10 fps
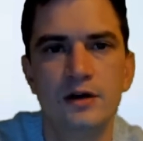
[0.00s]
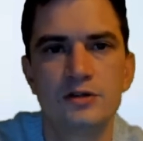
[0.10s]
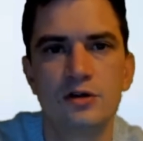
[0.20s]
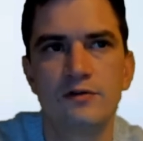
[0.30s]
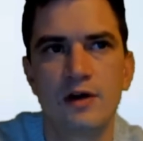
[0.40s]

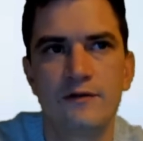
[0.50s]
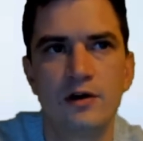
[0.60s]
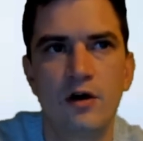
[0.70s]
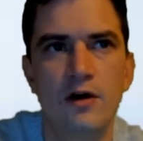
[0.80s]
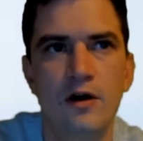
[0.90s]
So if you have an
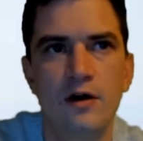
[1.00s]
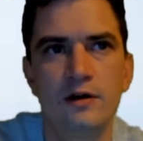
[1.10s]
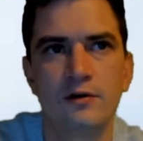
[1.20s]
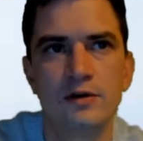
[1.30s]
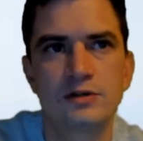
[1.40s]
R&R
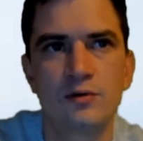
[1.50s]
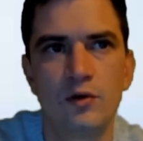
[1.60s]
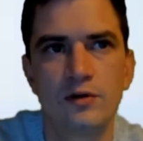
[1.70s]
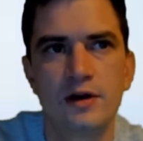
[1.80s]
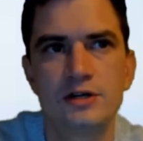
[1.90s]
and a risk
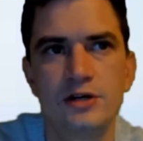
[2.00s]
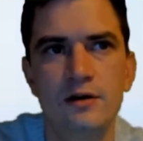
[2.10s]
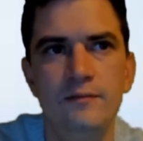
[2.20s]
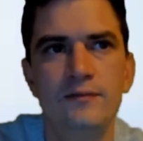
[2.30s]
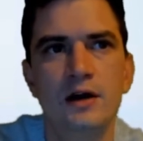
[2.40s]
reward
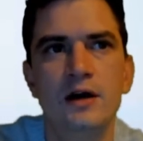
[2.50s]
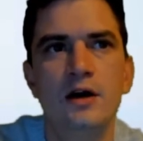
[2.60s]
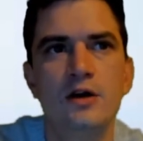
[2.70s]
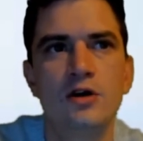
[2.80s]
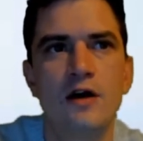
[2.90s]
ratio,
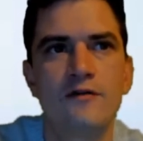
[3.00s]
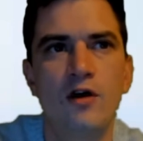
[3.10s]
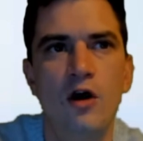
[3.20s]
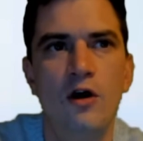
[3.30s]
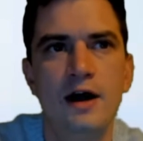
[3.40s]
you have
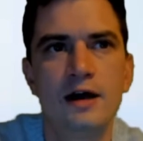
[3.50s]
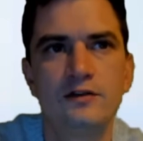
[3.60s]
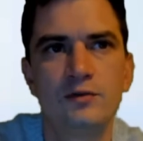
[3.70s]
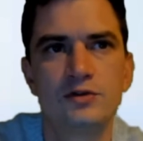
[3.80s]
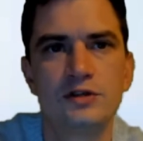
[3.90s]

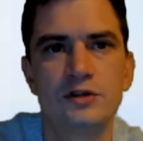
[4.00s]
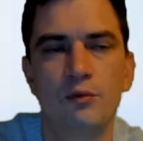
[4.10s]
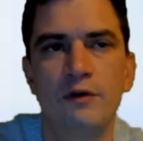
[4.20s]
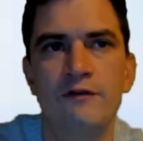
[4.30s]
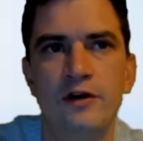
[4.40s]
RS, which is
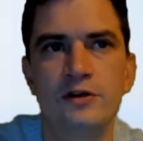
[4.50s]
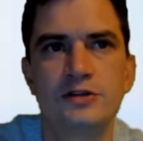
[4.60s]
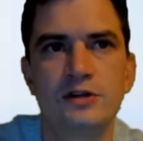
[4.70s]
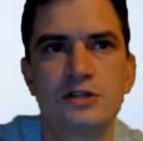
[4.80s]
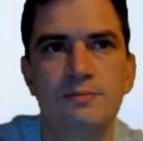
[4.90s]
reverse
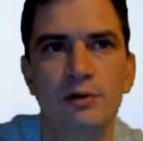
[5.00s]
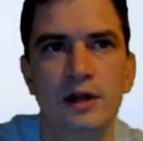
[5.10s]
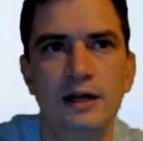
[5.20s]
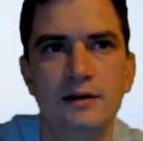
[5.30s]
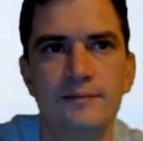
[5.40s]

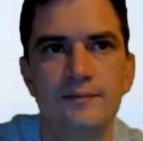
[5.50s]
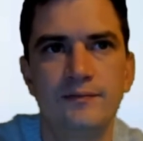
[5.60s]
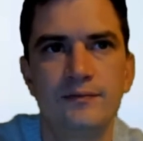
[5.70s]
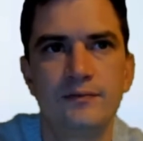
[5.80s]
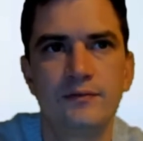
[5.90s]
split,
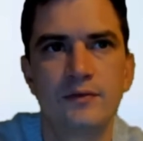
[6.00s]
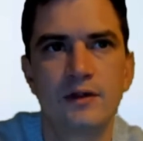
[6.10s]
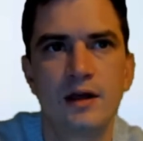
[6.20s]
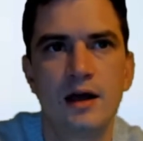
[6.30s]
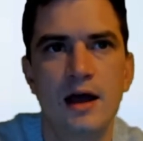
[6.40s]

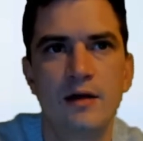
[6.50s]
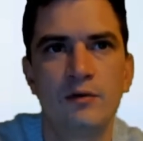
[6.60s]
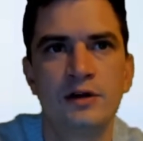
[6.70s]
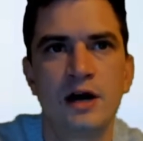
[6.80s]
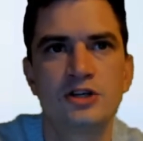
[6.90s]
a
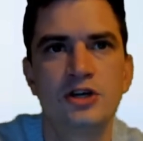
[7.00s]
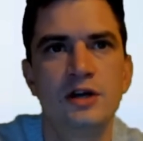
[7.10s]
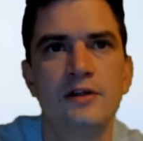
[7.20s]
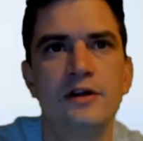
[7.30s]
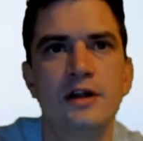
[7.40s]
reduction
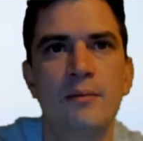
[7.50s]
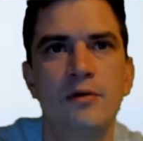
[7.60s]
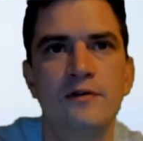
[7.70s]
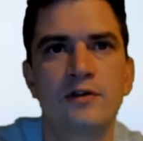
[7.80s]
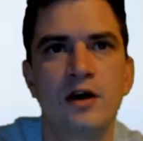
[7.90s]
in the
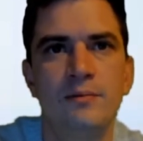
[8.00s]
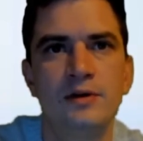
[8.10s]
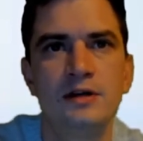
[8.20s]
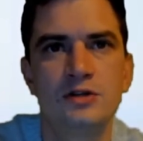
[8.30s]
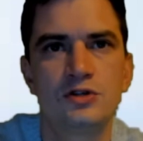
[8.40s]
number of
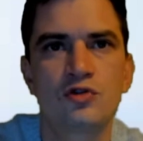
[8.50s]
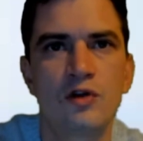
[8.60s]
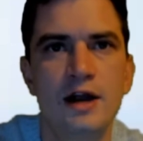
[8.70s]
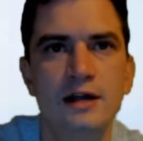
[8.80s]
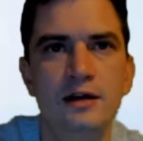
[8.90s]
companies
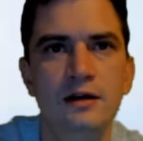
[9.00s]
traded,